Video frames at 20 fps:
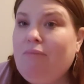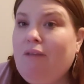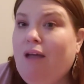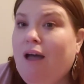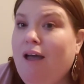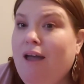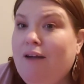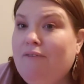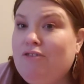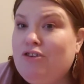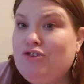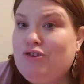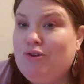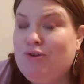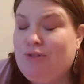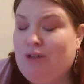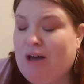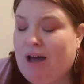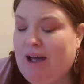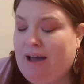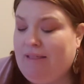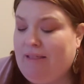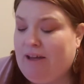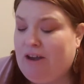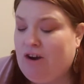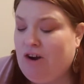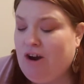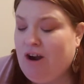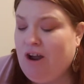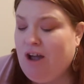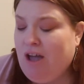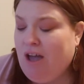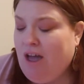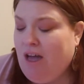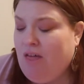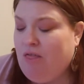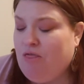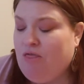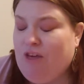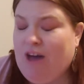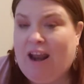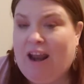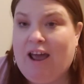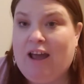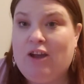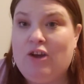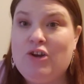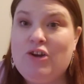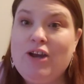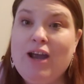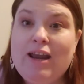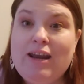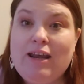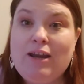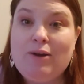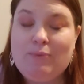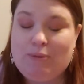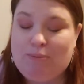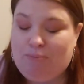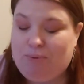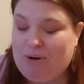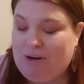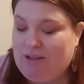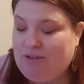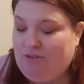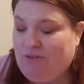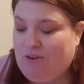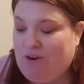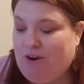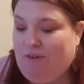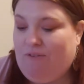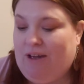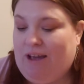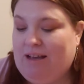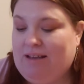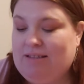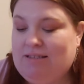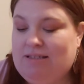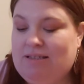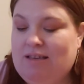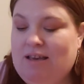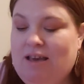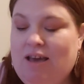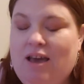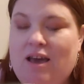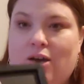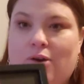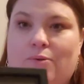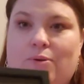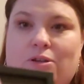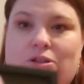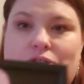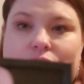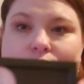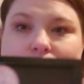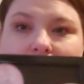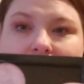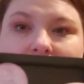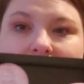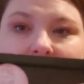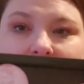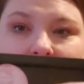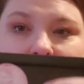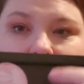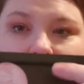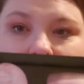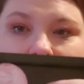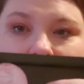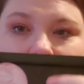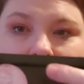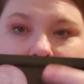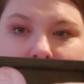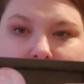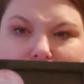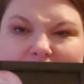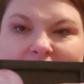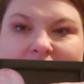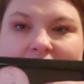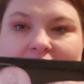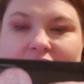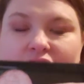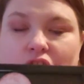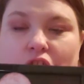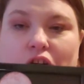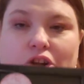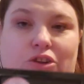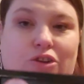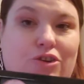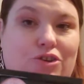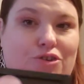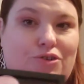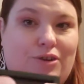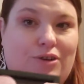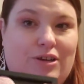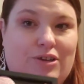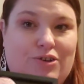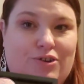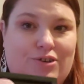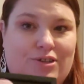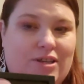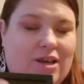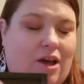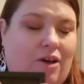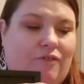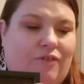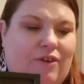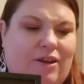I have to show you the highlighter that I created with Pretties for Your Face which is right here. It's called Treat Yourself.